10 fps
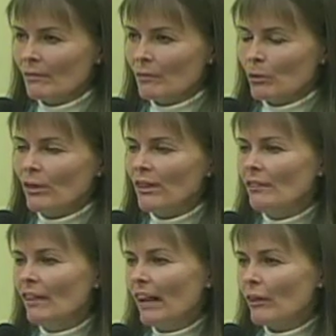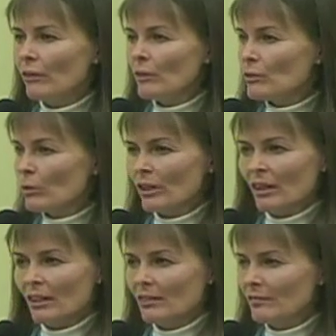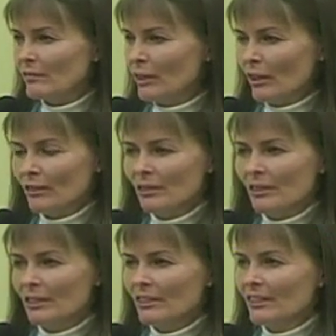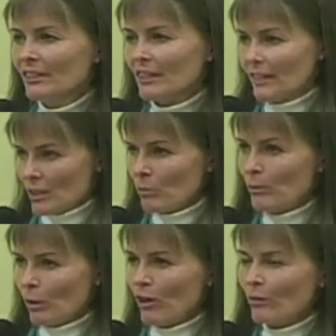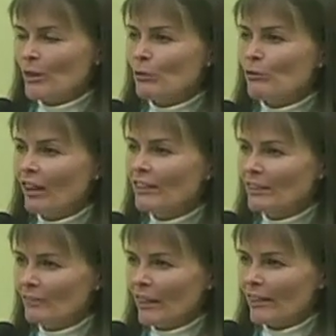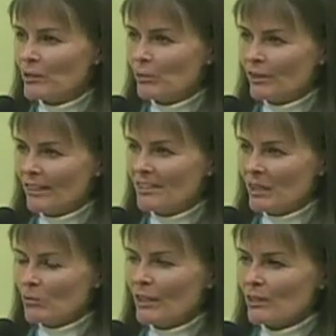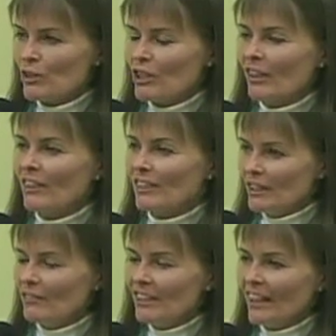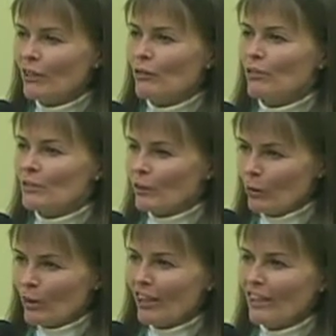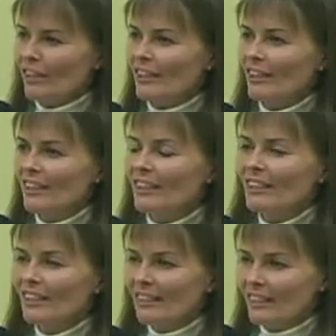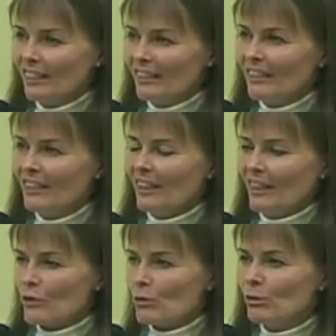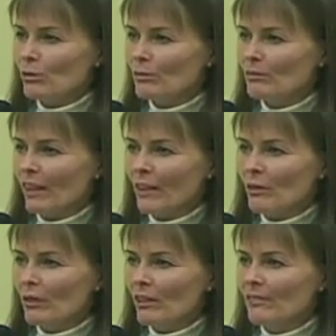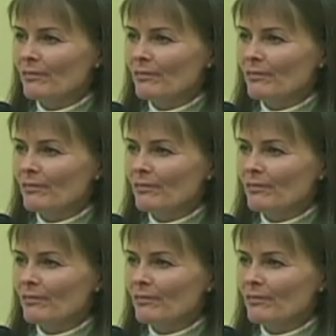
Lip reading: so that even anger is okay. Yeah. Because that's what you're finding, right? That's what it seems like you're sharing, that even anger is okay. And that's true. I agree.